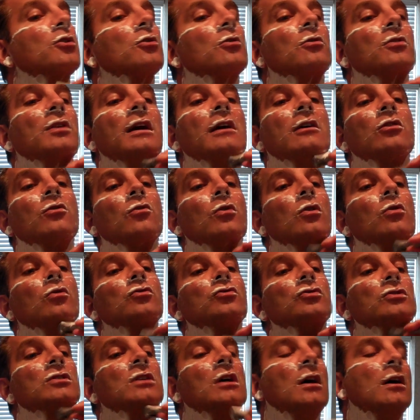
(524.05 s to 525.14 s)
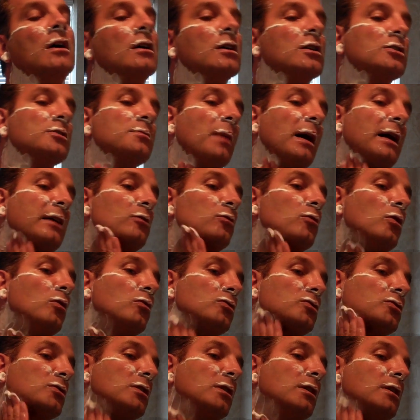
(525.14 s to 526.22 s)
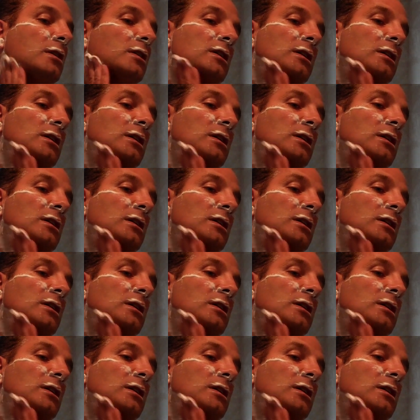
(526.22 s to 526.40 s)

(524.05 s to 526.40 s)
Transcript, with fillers: your neck grows, because mine grows